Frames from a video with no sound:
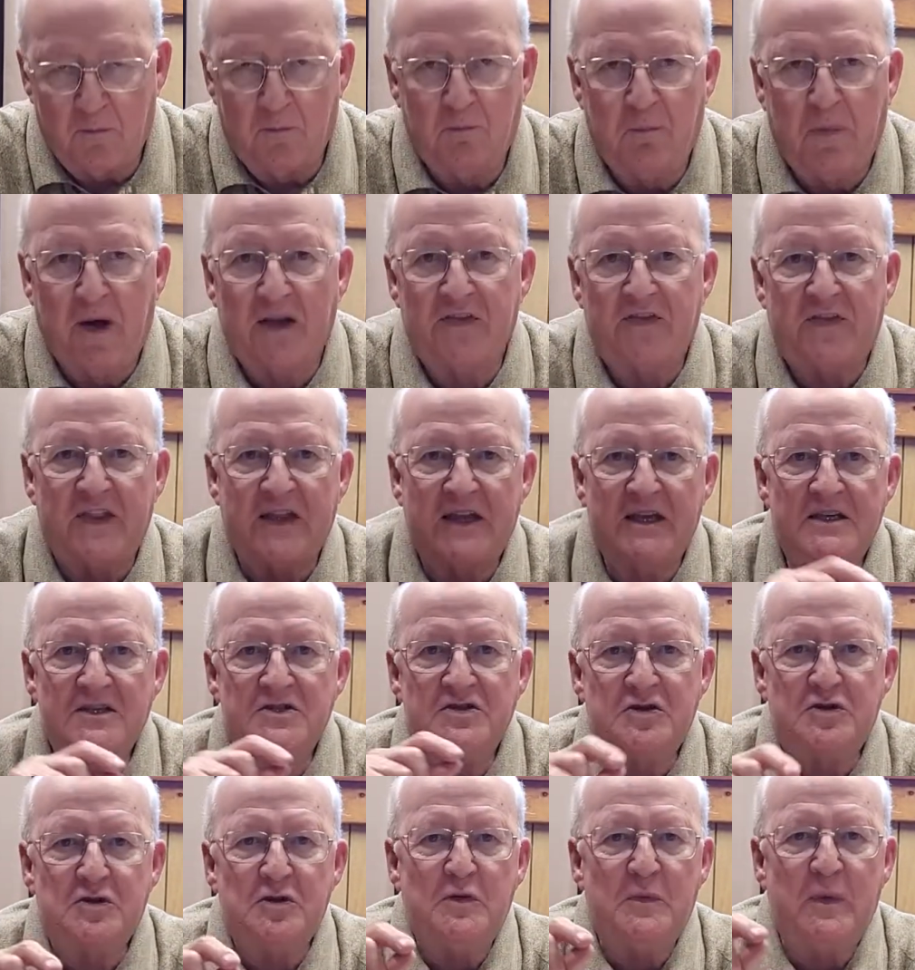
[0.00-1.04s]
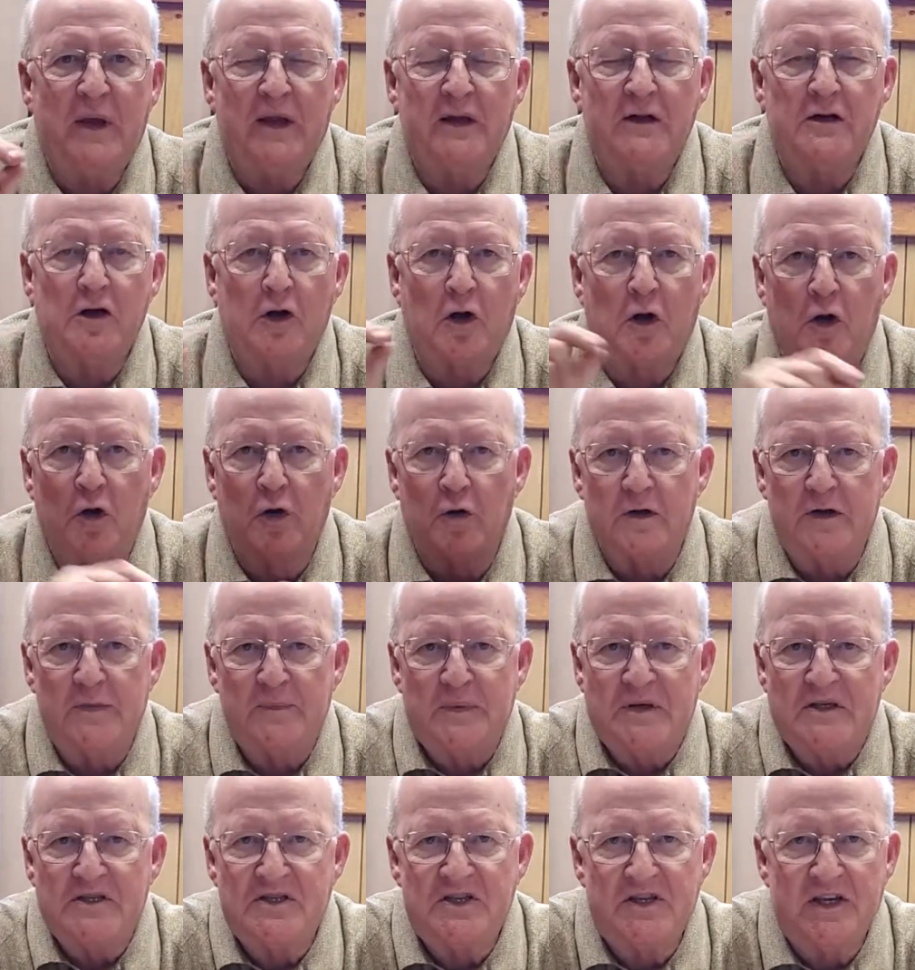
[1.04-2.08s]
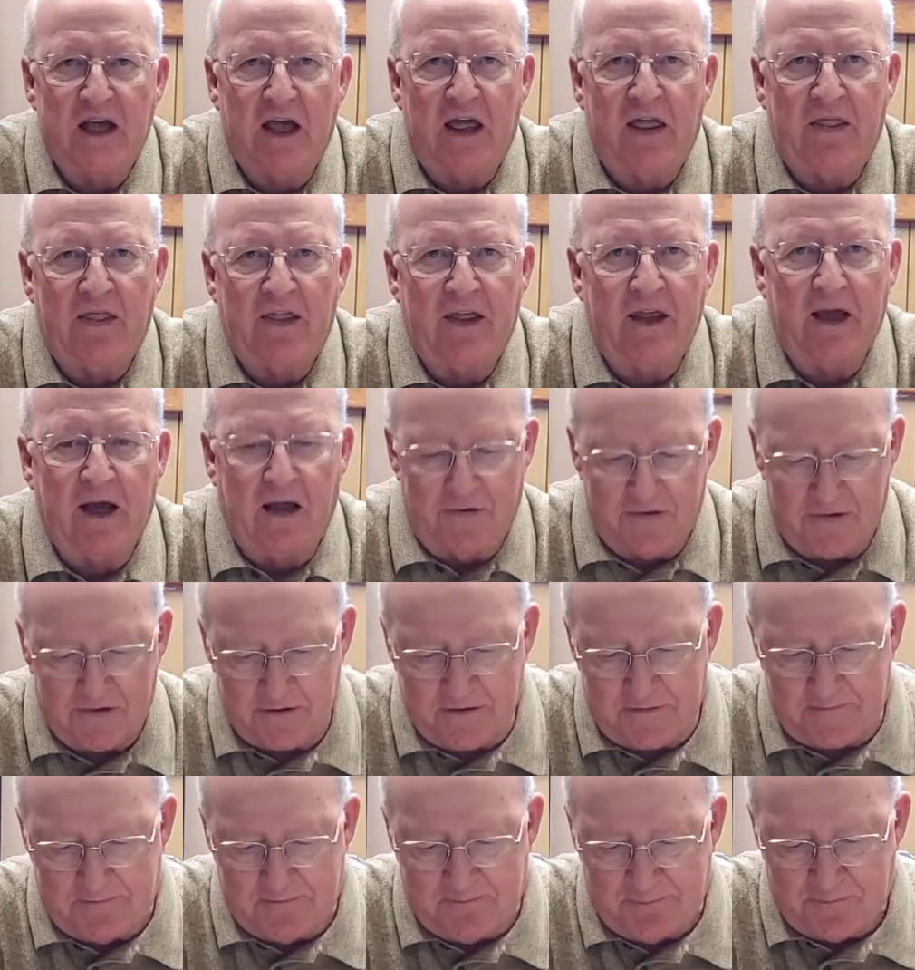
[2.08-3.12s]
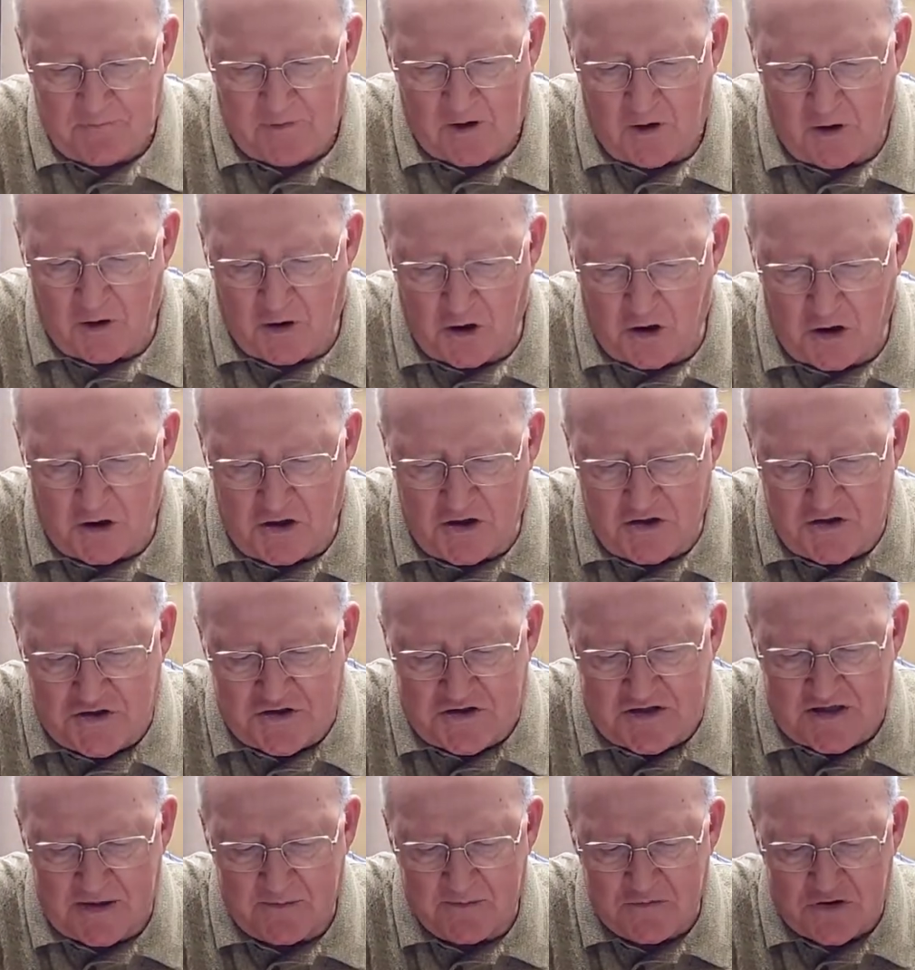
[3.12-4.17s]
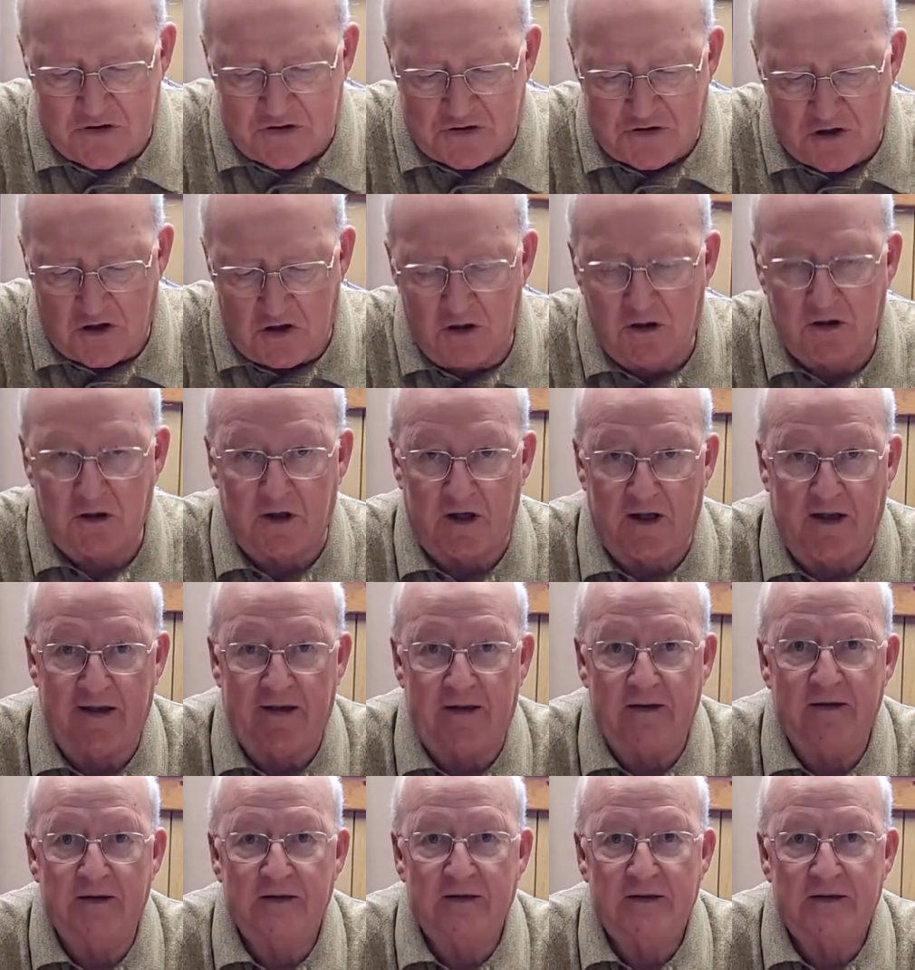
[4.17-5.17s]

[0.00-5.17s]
But these two men, Cleopas and the other, urged him strongly.